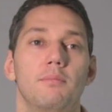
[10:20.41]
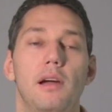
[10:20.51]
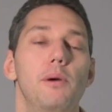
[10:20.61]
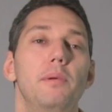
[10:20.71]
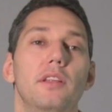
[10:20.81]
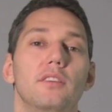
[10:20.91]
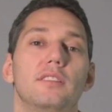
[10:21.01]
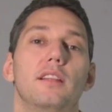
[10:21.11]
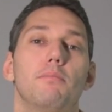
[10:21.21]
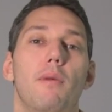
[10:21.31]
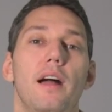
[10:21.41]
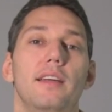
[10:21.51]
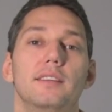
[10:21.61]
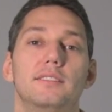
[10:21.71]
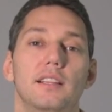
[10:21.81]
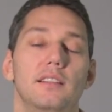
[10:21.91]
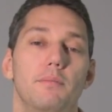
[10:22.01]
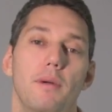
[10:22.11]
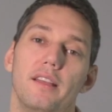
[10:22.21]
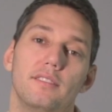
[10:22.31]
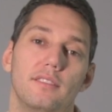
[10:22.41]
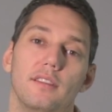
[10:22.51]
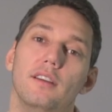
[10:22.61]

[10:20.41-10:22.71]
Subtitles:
my opinion is that Maya is still the best,